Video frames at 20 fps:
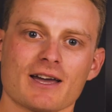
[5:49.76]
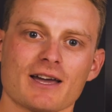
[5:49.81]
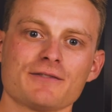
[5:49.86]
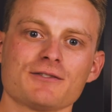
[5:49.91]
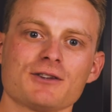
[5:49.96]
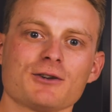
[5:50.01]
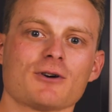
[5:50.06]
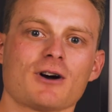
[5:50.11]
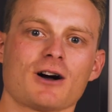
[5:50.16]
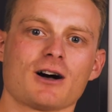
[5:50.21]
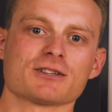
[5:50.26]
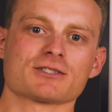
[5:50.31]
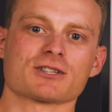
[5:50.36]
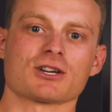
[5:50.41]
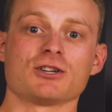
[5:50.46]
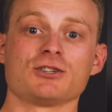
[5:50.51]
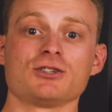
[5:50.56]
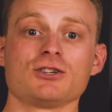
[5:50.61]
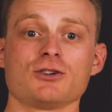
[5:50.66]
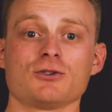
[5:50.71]
If you ask
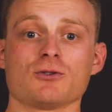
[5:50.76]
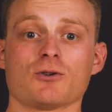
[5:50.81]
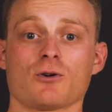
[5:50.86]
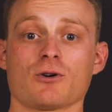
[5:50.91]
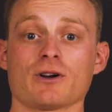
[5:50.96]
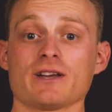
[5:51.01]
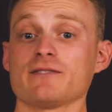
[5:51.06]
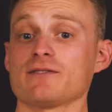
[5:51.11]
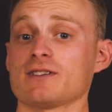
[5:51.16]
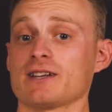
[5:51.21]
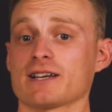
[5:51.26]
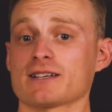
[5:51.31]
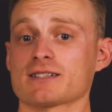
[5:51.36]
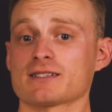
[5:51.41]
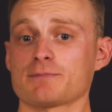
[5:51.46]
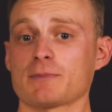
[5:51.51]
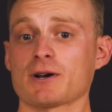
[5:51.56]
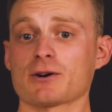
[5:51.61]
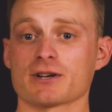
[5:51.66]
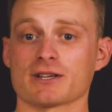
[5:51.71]
a new or even
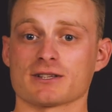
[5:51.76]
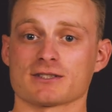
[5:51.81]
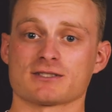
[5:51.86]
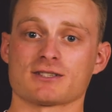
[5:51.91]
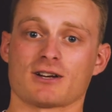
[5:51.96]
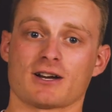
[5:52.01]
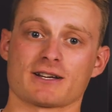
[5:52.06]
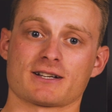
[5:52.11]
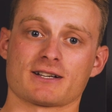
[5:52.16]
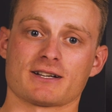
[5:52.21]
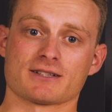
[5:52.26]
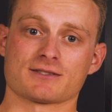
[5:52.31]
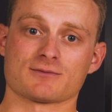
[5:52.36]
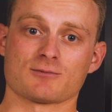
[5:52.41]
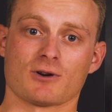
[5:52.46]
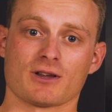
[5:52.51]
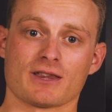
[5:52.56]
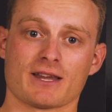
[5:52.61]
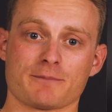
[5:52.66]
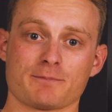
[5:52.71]
experienced cyclist
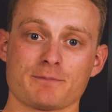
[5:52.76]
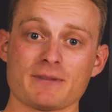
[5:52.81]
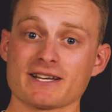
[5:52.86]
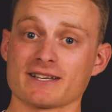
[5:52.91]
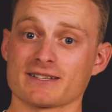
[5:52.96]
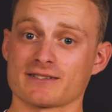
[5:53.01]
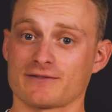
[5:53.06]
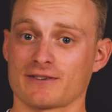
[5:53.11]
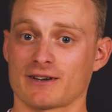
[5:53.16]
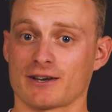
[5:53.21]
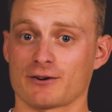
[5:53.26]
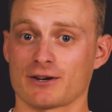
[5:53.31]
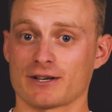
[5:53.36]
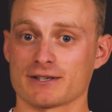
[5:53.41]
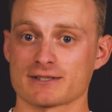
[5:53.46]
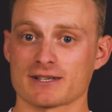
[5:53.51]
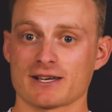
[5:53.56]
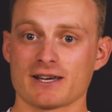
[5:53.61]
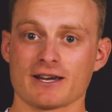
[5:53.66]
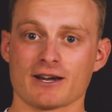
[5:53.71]
what their biggest fear
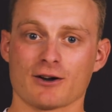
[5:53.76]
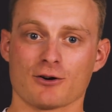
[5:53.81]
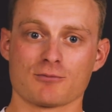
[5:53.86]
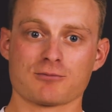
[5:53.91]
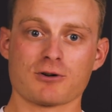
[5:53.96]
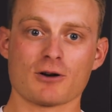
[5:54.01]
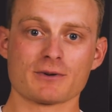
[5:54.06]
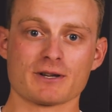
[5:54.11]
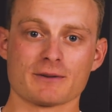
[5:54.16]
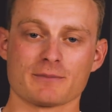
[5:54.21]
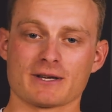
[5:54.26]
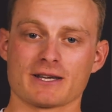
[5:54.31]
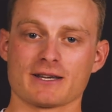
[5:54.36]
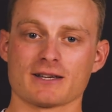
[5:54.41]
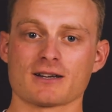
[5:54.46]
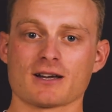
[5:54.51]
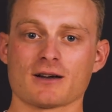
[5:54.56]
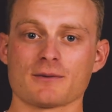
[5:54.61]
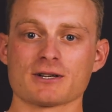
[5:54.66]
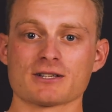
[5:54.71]
is, it will probably be
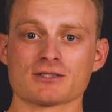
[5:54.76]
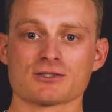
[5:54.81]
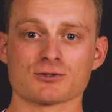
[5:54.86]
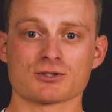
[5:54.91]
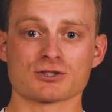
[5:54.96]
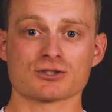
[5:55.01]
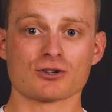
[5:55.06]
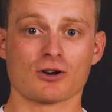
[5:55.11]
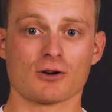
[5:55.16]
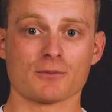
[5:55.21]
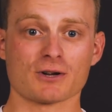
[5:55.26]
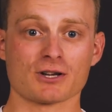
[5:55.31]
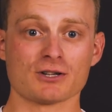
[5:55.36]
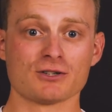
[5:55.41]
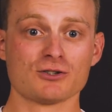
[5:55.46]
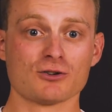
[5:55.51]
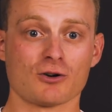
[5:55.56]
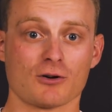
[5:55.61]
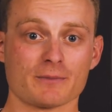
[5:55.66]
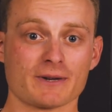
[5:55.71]
coming to a stop
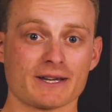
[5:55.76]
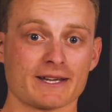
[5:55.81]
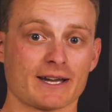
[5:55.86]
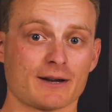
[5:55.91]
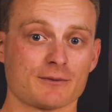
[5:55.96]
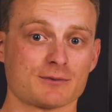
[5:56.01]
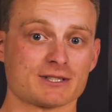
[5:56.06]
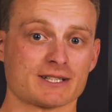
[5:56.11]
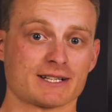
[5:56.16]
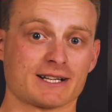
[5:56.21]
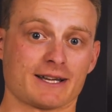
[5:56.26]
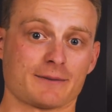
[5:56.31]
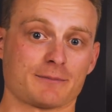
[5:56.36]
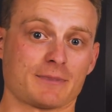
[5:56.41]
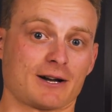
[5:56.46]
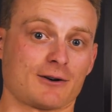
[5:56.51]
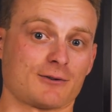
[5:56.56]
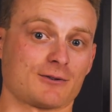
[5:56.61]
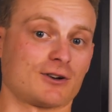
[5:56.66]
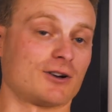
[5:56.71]
and not being able to clip
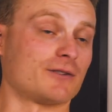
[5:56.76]
out